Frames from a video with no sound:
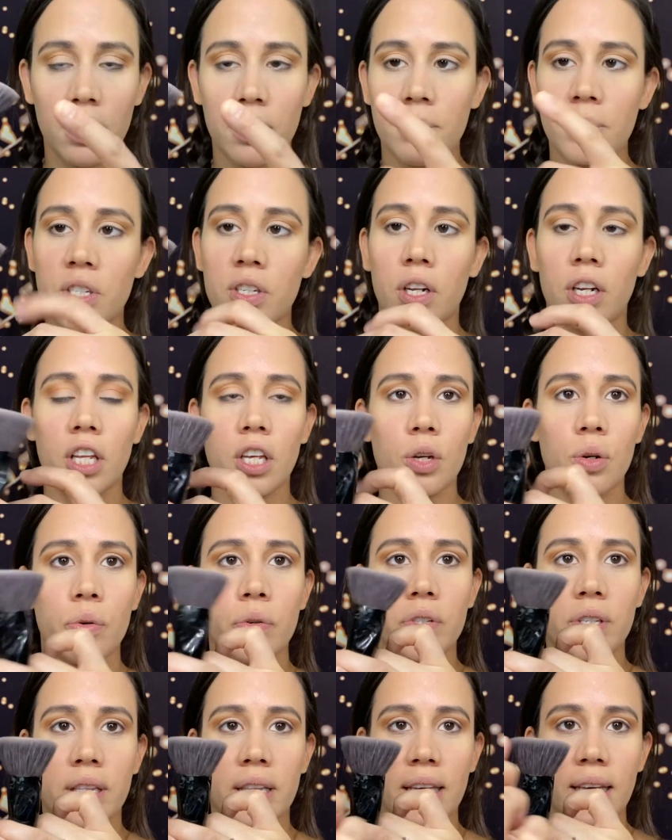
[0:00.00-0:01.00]
Just gonna
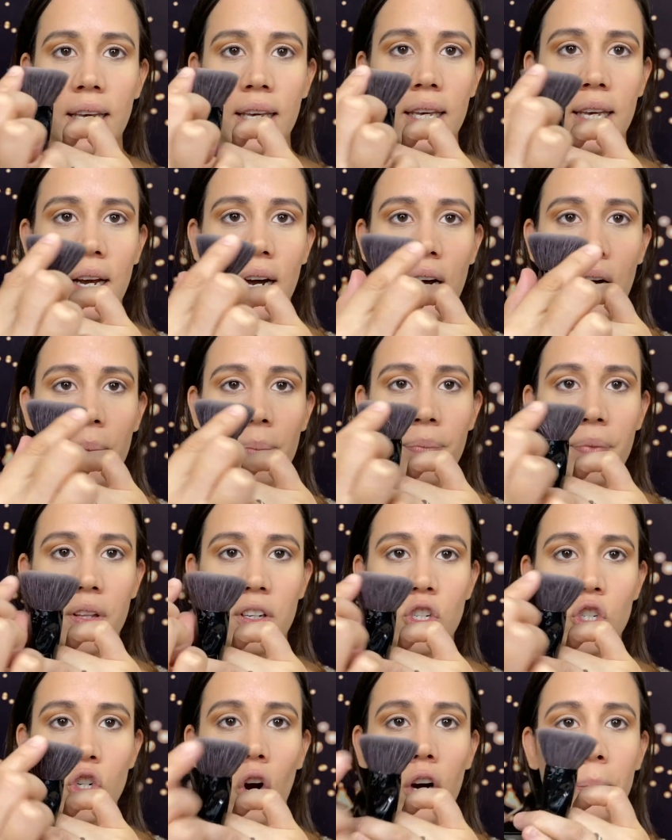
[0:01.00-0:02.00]
use the
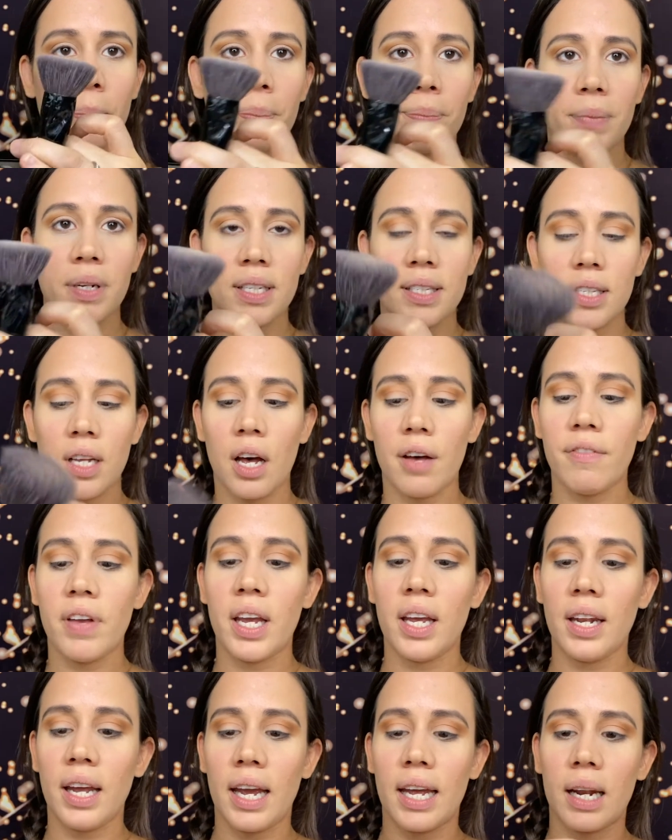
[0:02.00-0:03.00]
sharpness of
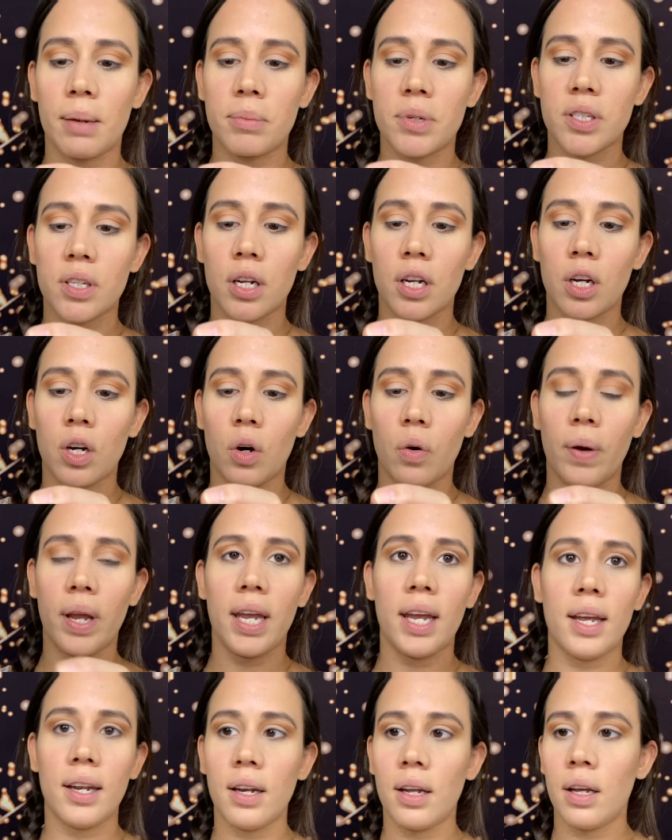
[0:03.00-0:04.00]
it, and I'm just gonna go
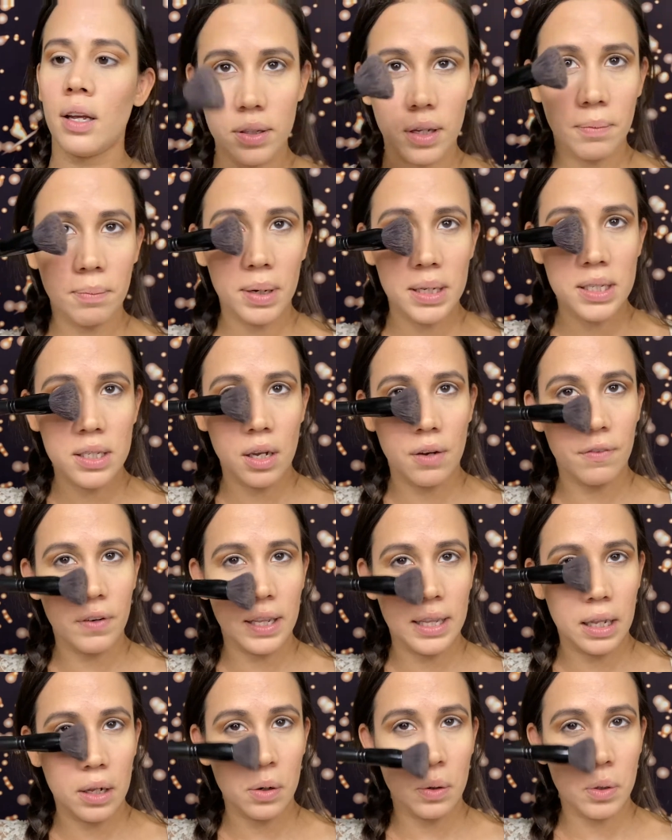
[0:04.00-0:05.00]
in, give myself
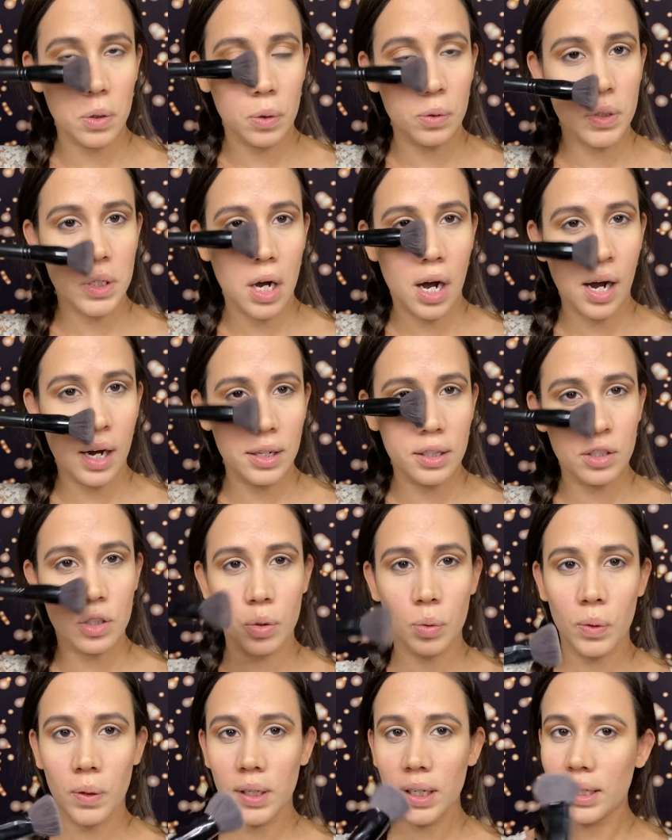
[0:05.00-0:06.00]
a little nose
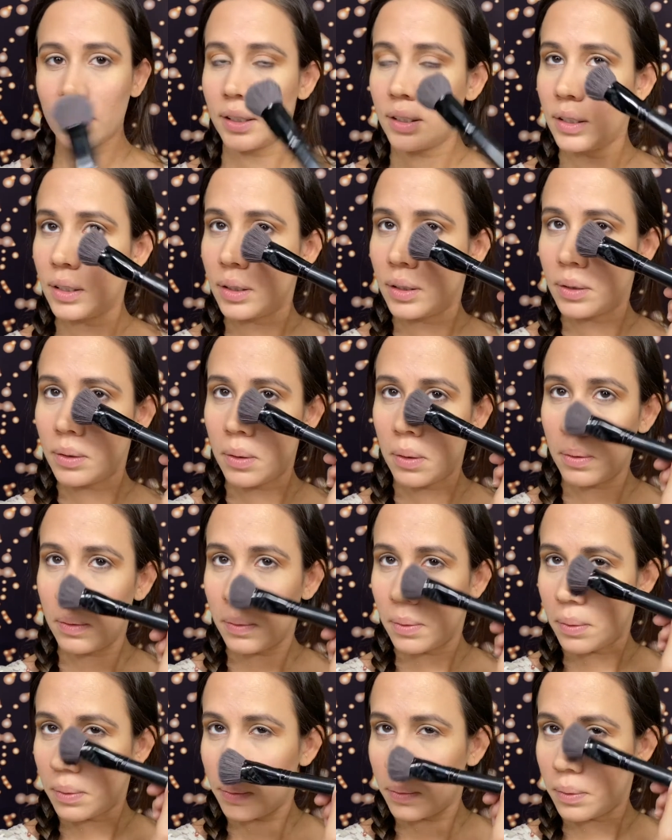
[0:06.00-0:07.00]
contour,
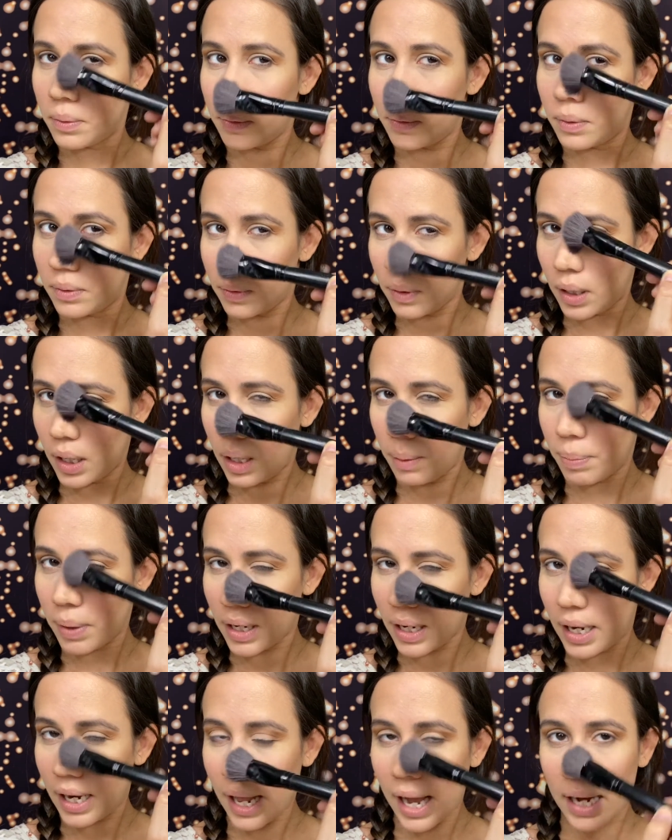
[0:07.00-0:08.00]
keep
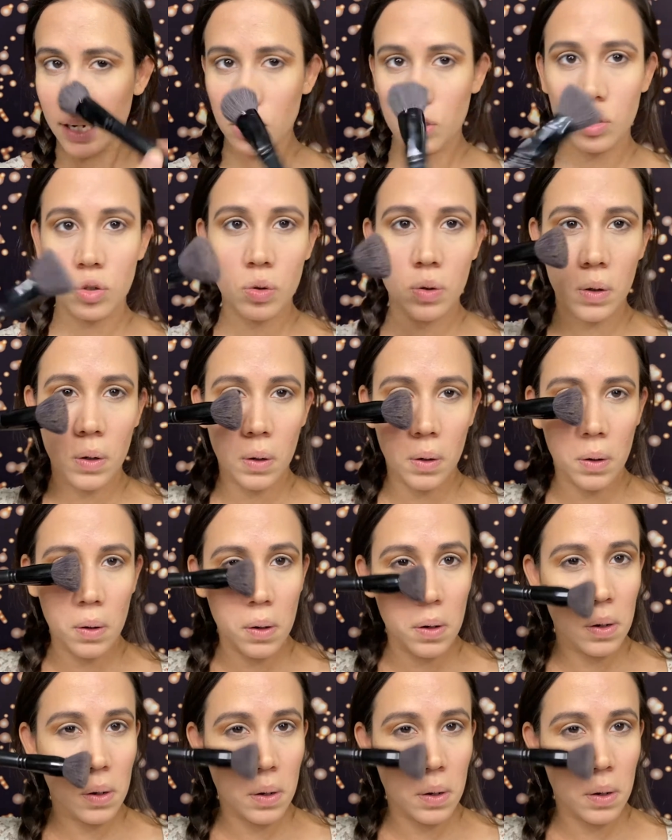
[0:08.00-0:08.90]
it natural.